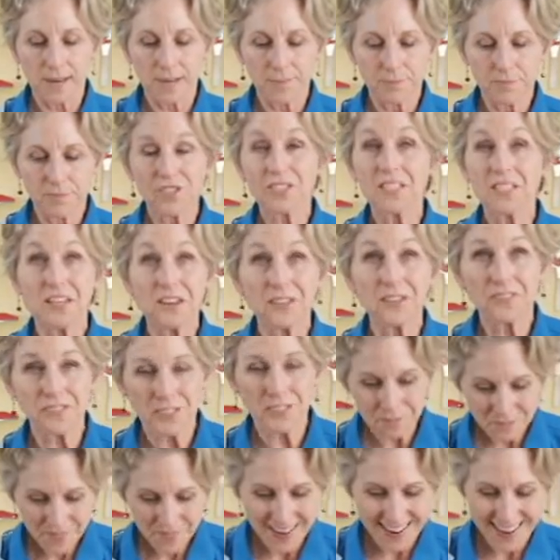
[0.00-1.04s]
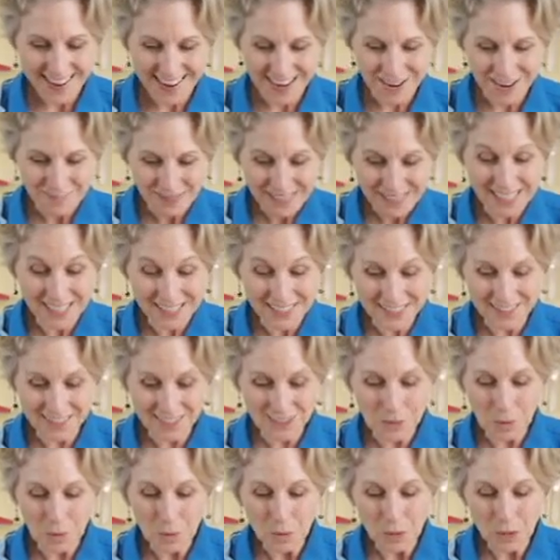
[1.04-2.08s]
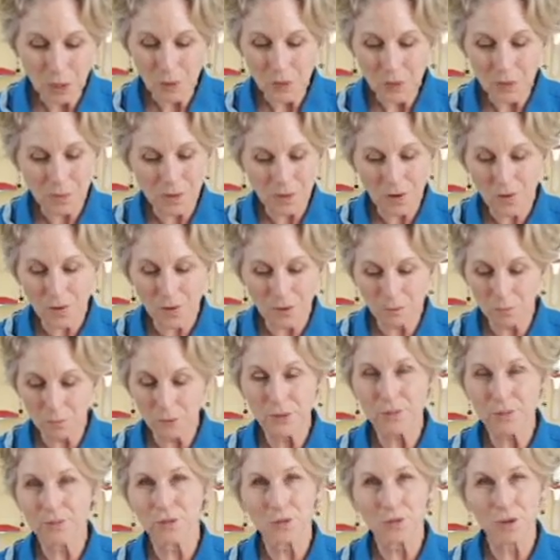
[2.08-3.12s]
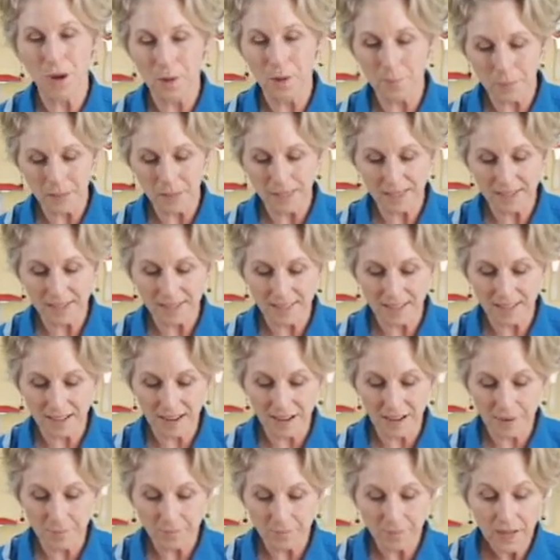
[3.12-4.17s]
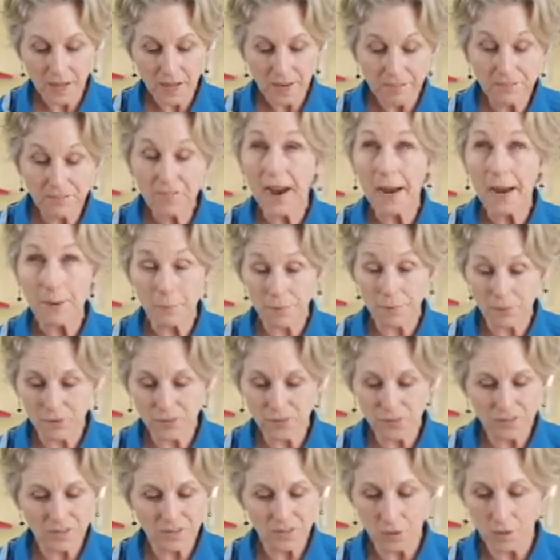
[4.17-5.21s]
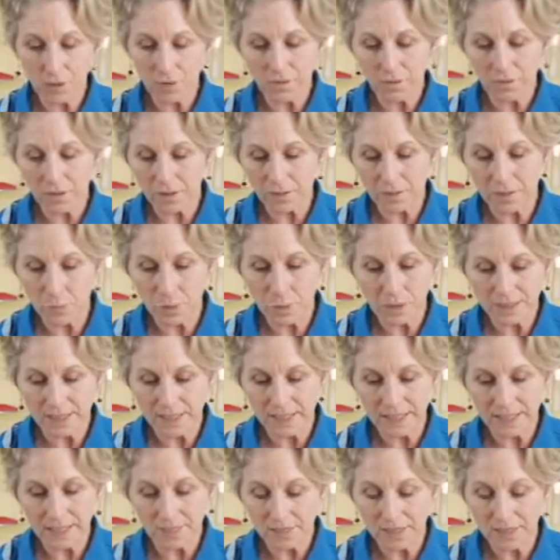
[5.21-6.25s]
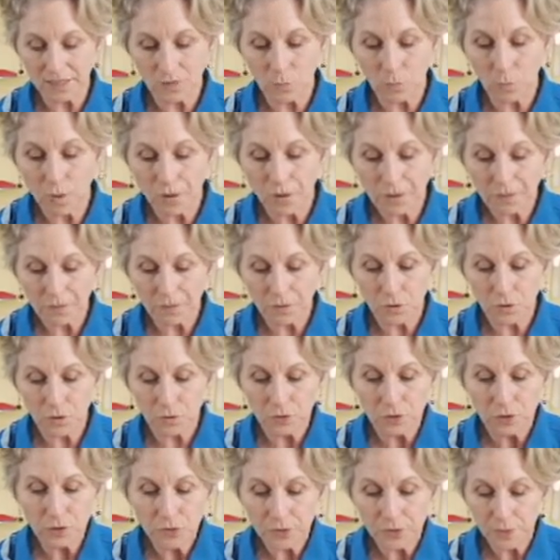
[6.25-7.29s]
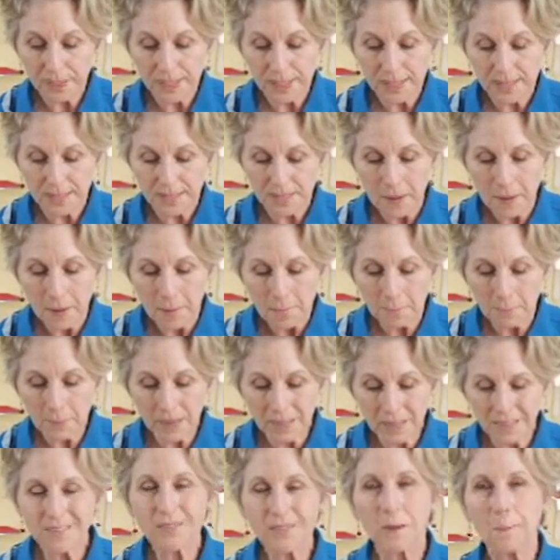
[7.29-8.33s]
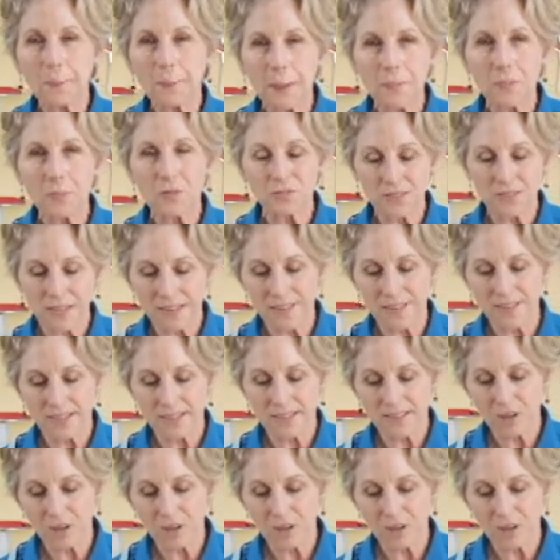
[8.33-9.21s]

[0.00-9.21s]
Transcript: stiff, because it's so loaded with all those beautiful complex fibers. And so, of course, it gives us wonderful nutrients, but some people say that it's